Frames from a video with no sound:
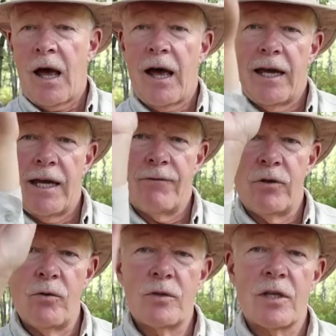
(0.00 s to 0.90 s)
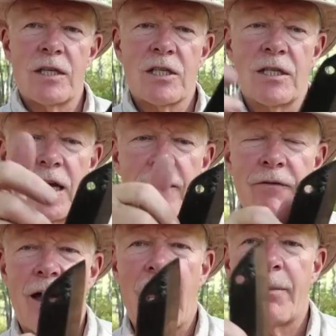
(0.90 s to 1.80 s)
I have used this
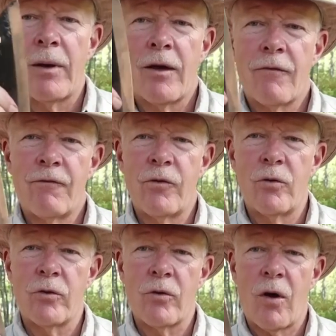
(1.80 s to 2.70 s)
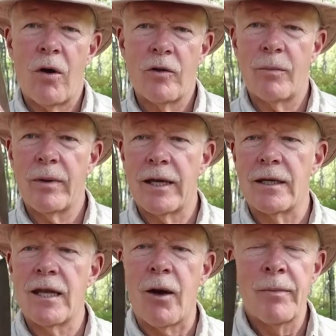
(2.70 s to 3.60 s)
knife up further on the
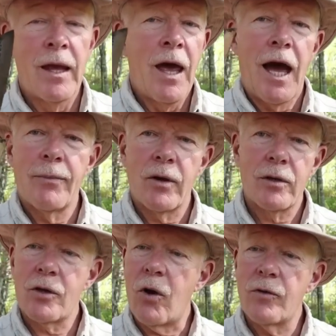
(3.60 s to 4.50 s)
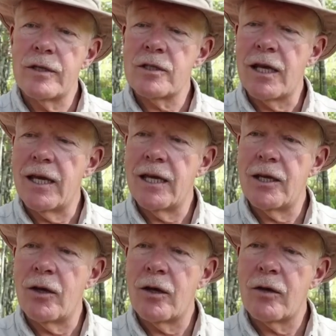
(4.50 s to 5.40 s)
blade. Now, I'm not going to call this
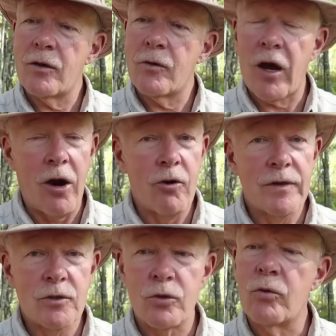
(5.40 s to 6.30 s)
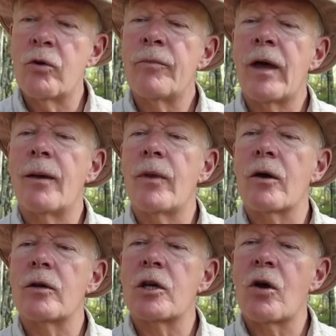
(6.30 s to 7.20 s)
a carving tool. I'm
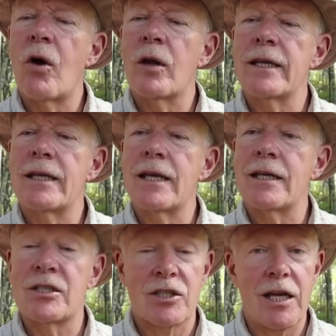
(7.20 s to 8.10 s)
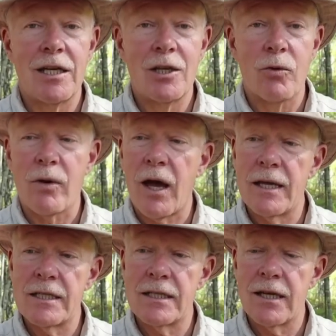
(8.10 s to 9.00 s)
not going to call it a skinning or a
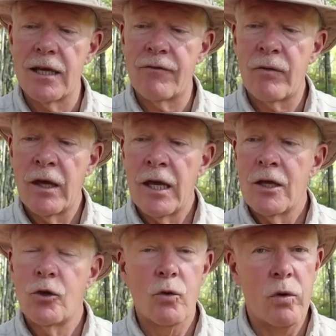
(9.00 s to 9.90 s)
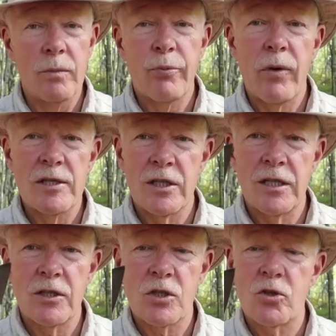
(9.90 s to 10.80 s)
hunting knife. You could press
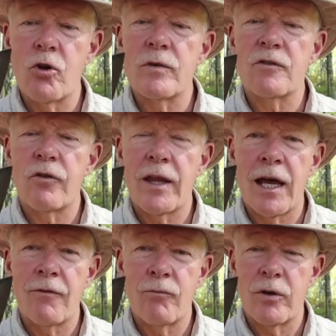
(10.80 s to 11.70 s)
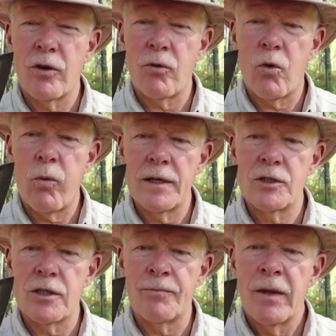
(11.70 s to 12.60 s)
it into service for that without
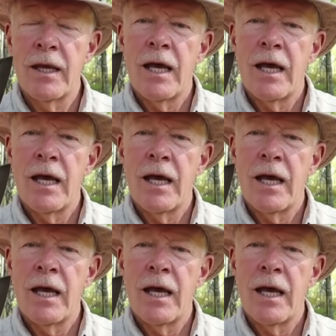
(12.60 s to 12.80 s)
question,